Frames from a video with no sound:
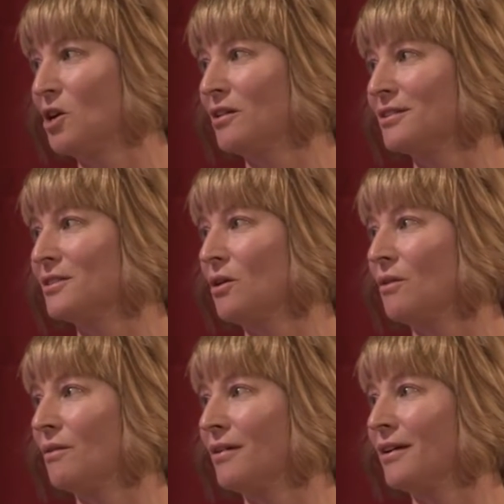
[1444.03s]

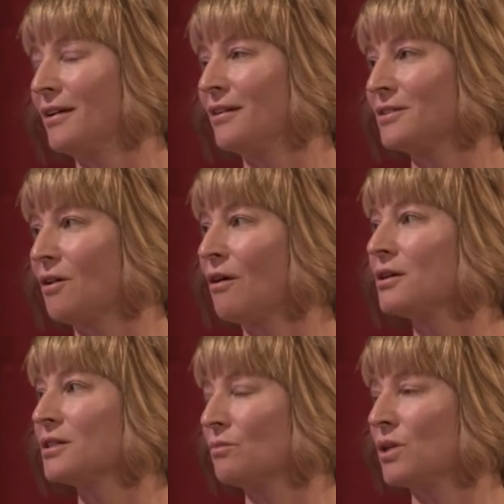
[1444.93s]
So it's hard
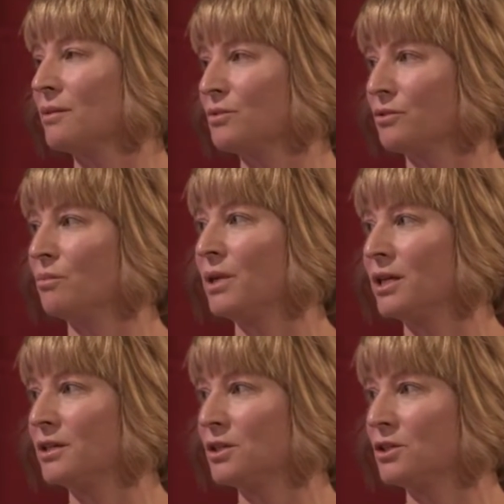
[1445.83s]
sometimes for
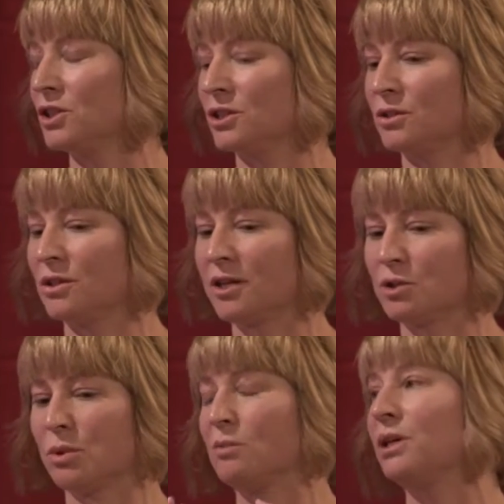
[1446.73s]
me to I just
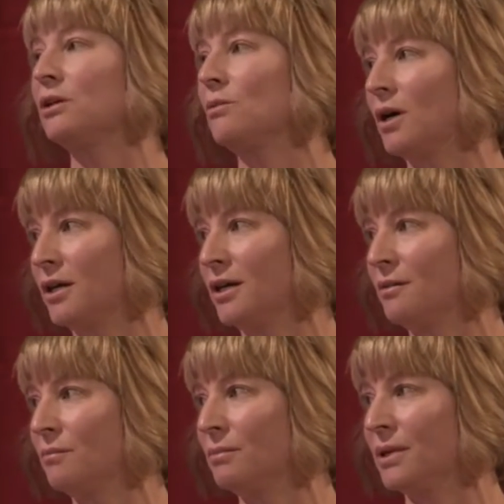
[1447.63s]
want to be who I
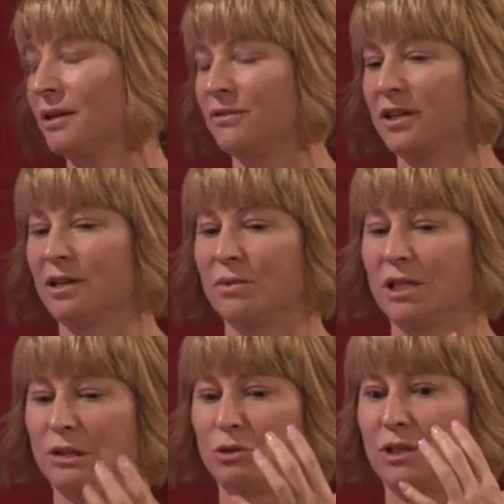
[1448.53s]
am, but I feel like I'm
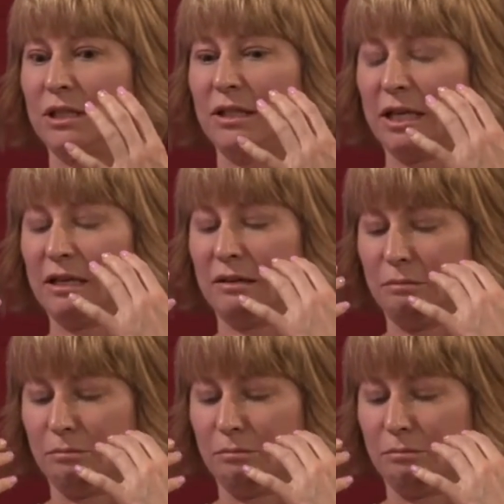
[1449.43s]
getting treated like a